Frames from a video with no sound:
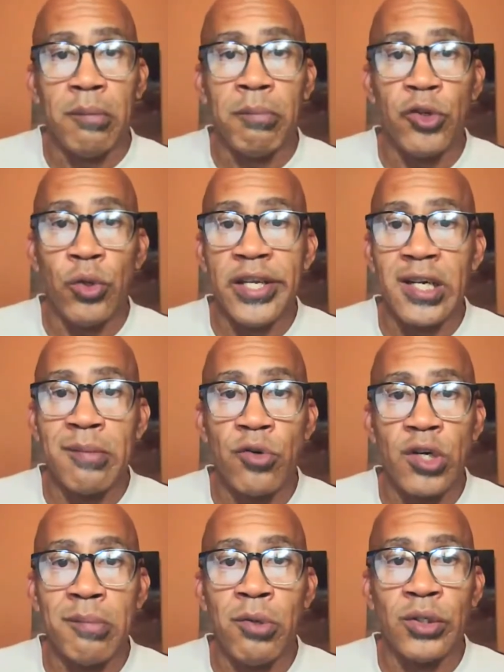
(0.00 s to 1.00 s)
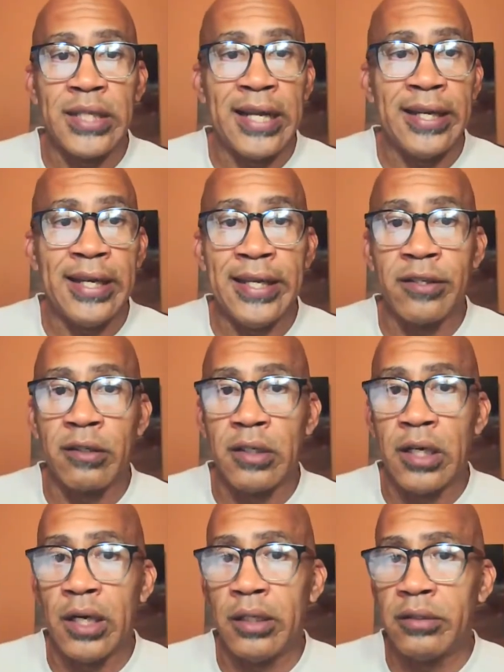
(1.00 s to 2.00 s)
but you'll hear more about that
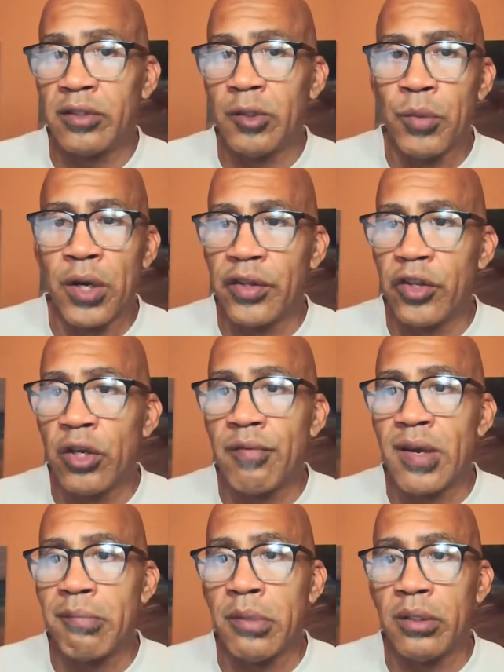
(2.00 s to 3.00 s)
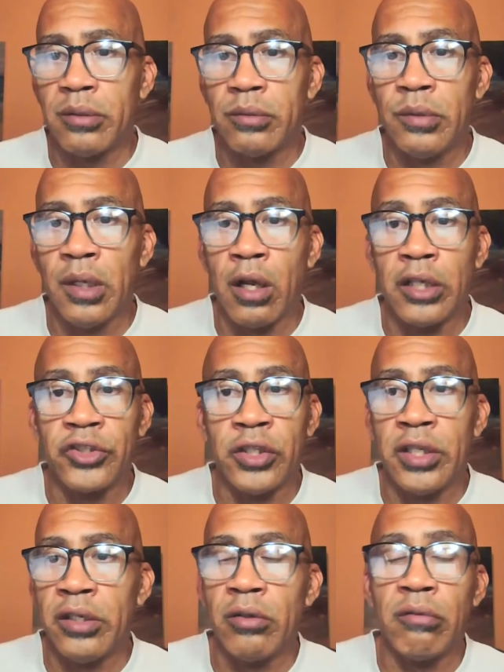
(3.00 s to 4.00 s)
later on, somewhere in November. We'll launch
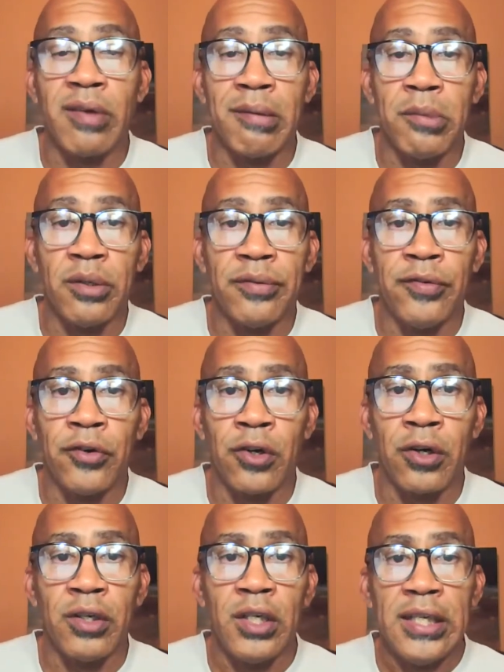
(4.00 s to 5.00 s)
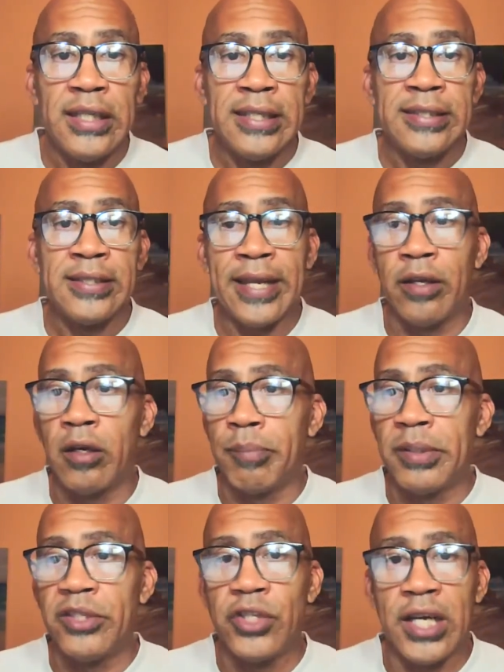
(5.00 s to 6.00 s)
it in November for signing
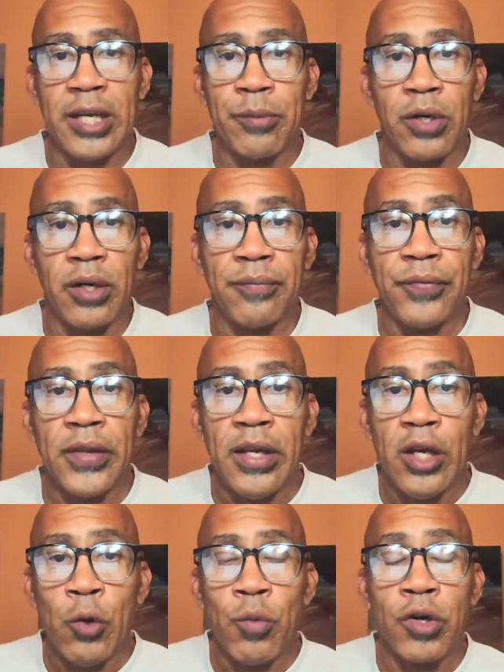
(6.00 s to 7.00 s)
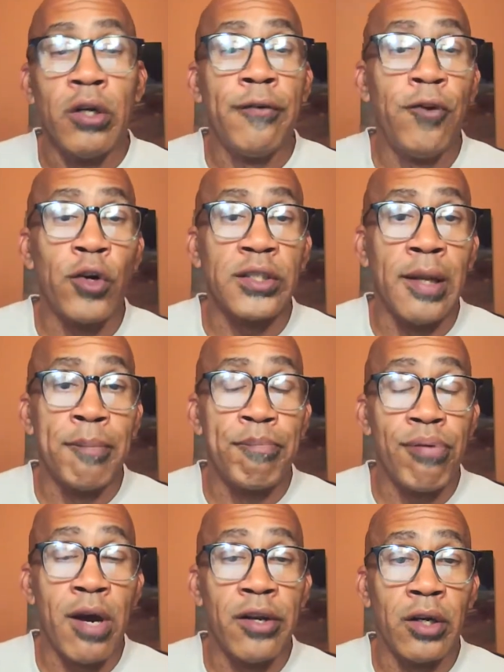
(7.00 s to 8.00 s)
up in January. We're going to focus
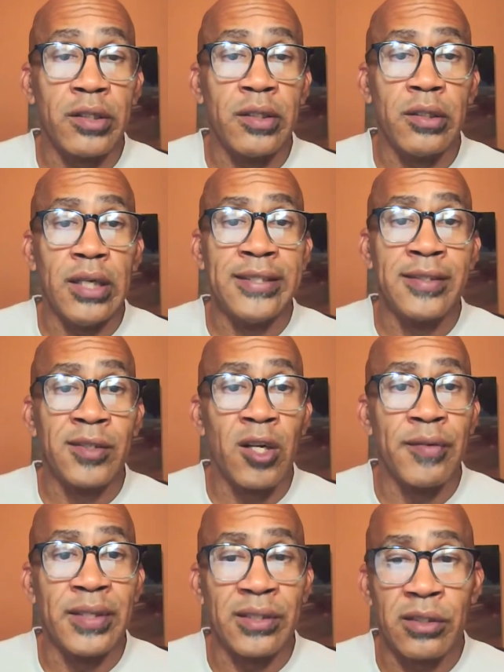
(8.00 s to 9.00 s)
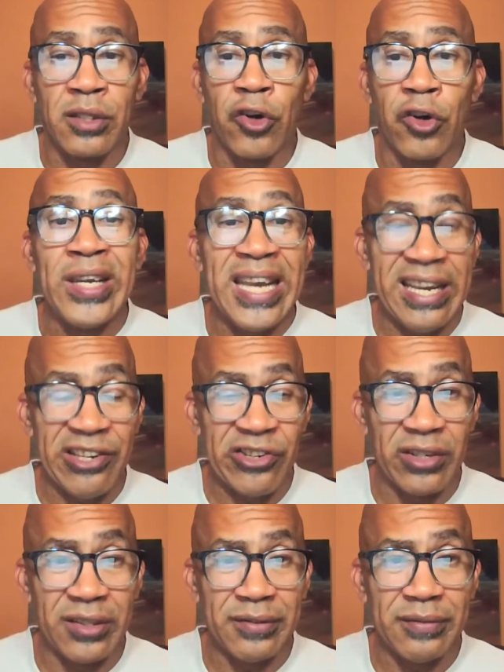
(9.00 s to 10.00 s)
on product and service
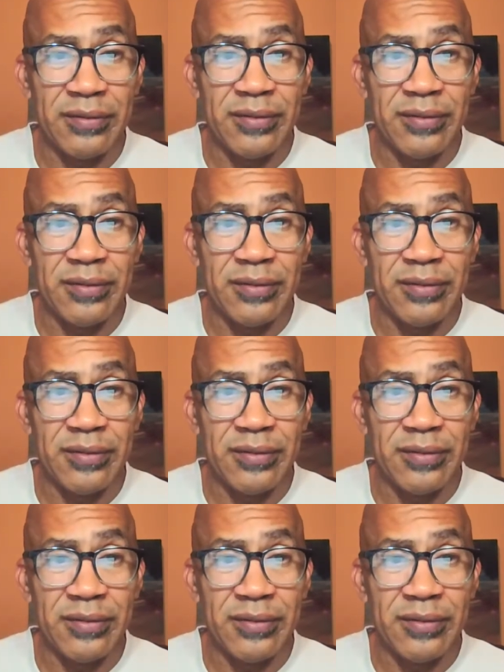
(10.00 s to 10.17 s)
creation